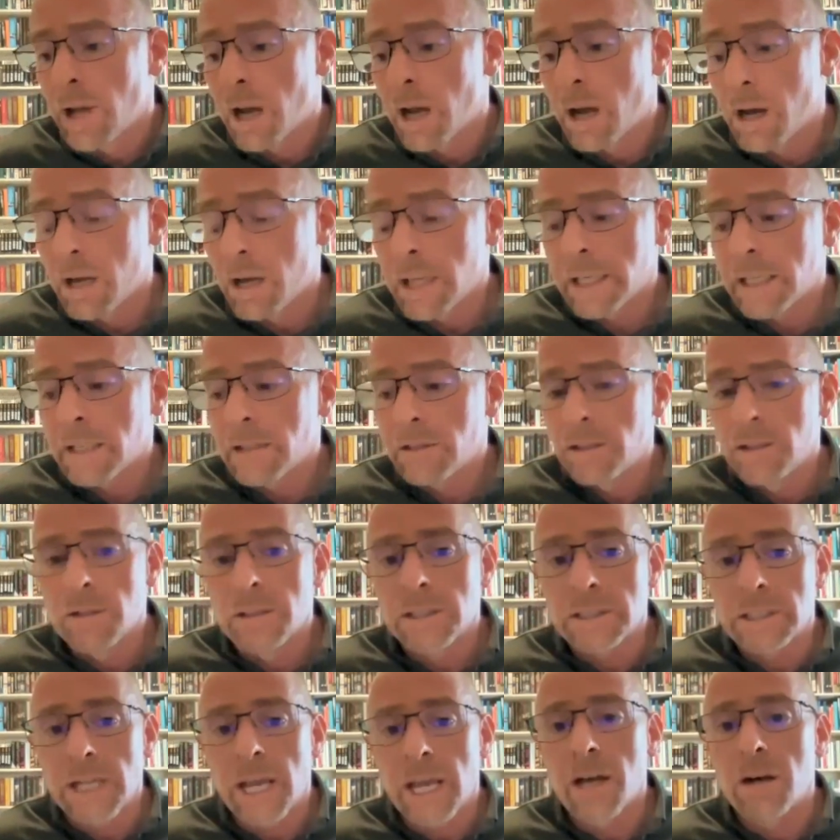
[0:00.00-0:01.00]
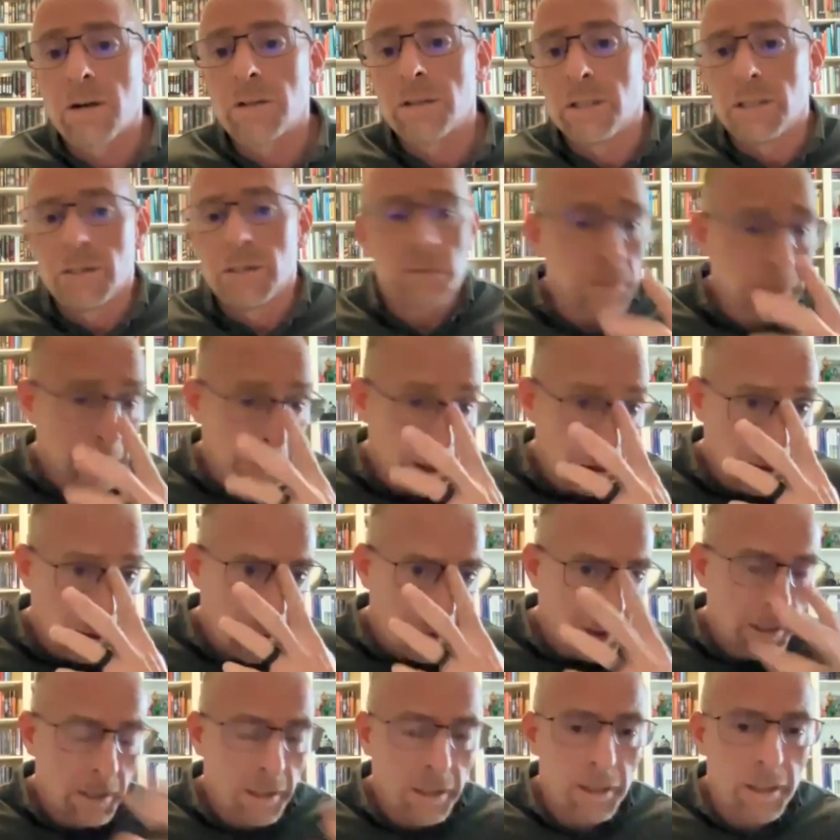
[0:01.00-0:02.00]
All I can do is tell you
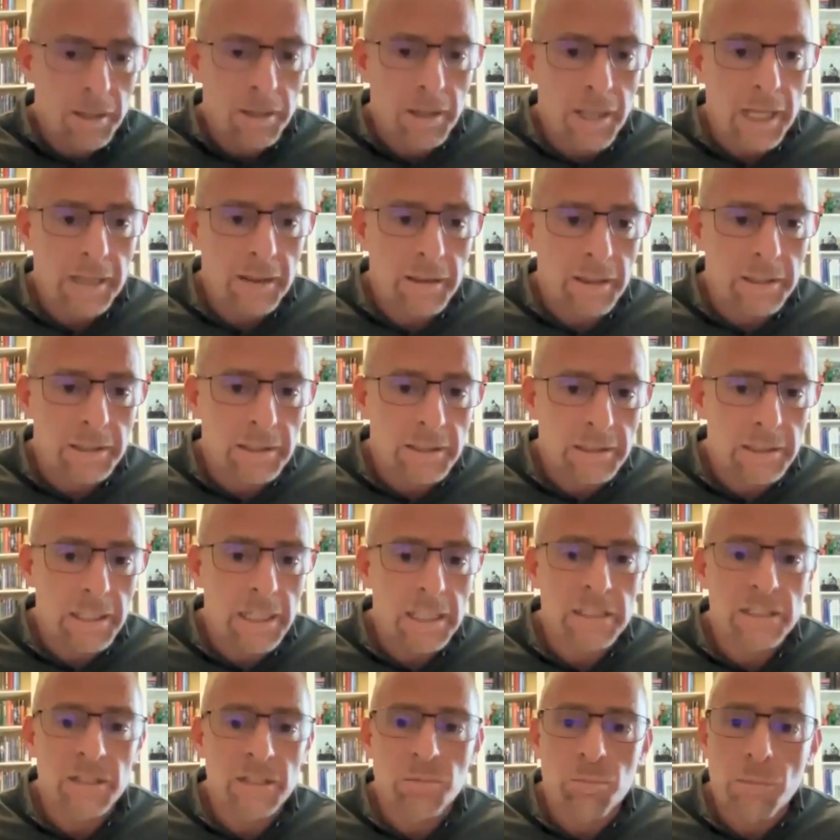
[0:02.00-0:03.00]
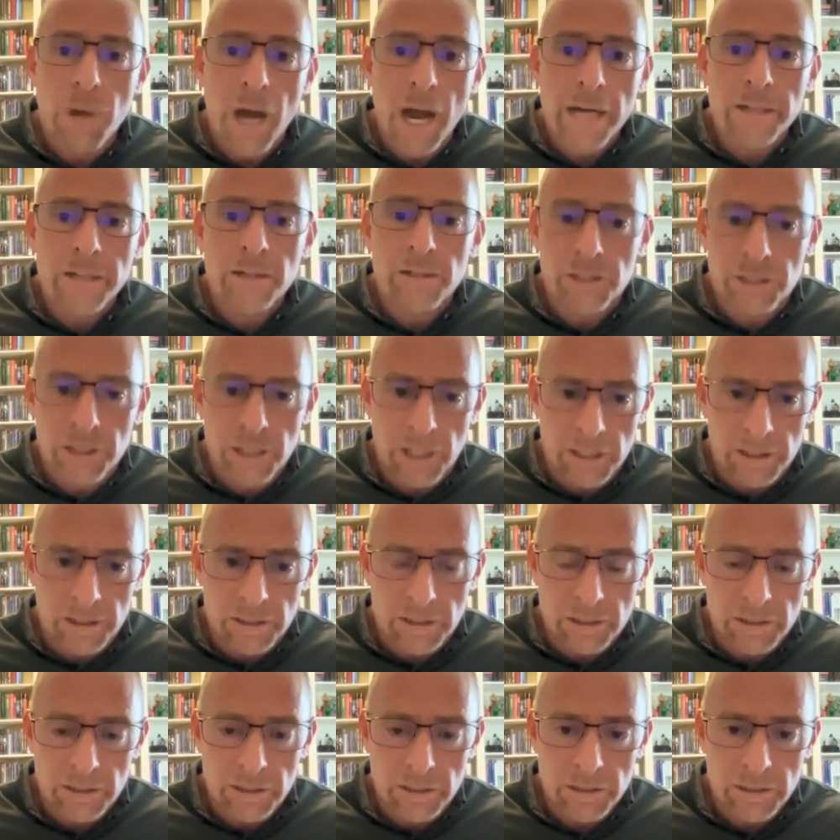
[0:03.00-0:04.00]
that the six minor
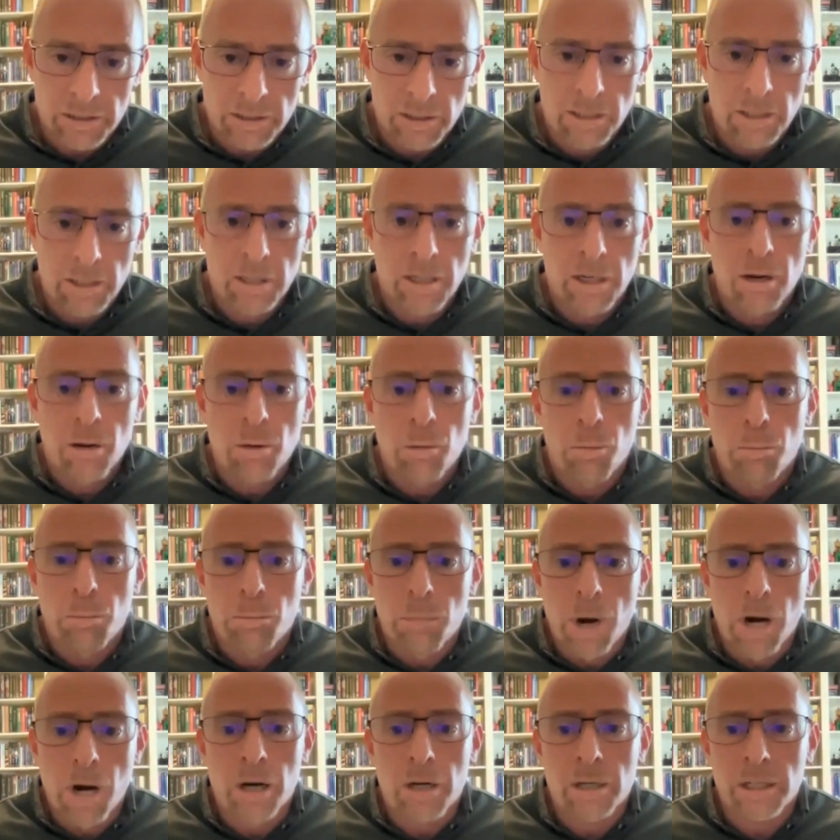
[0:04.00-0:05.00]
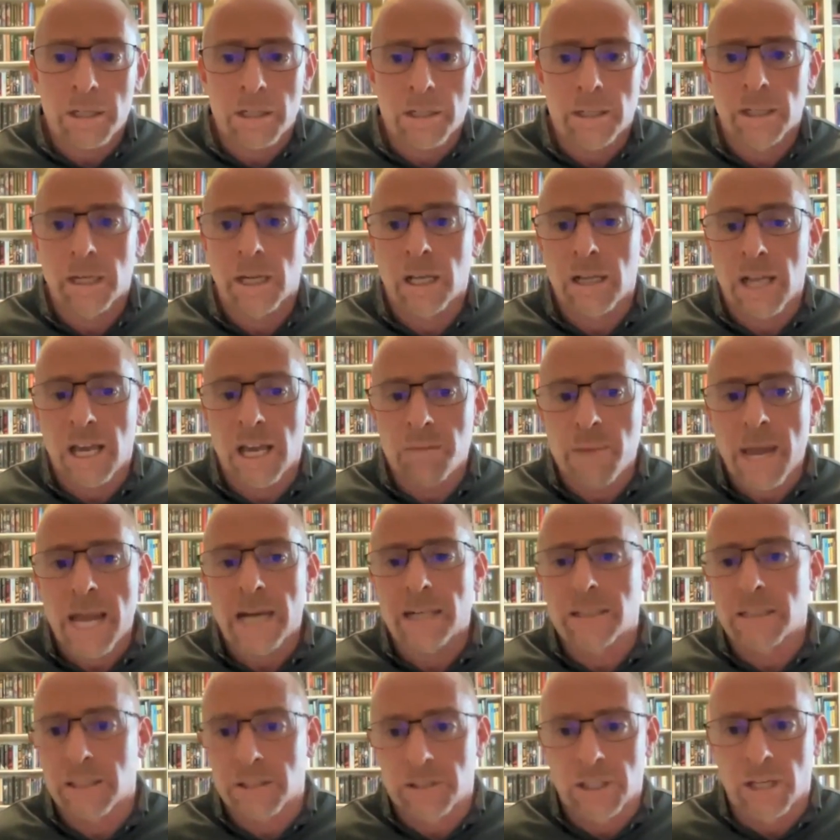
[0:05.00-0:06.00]
judges mark
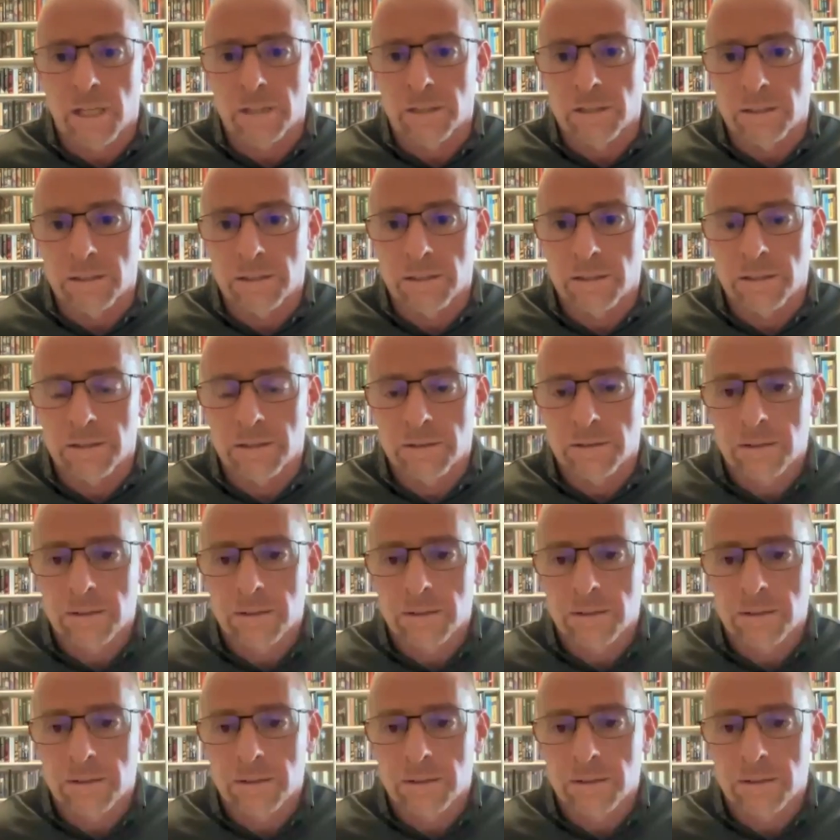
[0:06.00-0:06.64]
climactic judges.